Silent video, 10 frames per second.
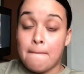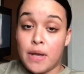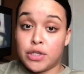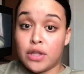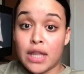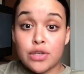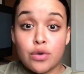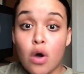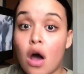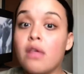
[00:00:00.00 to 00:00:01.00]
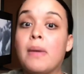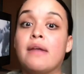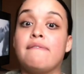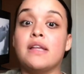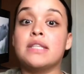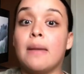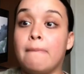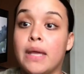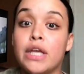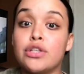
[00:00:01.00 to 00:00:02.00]
Make sure they let you know all the benefits, and
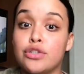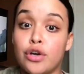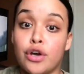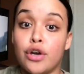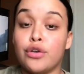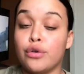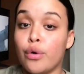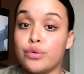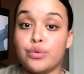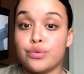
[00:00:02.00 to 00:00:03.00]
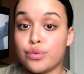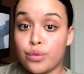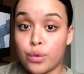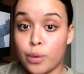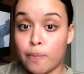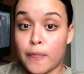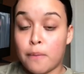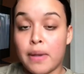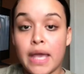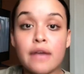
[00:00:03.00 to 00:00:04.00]
make sure you go to school. They're
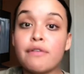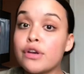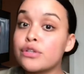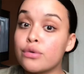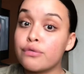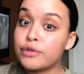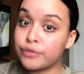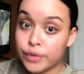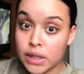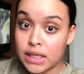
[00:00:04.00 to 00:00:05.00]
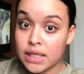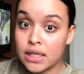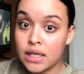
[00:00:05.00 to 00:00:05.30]
paying for your school for free,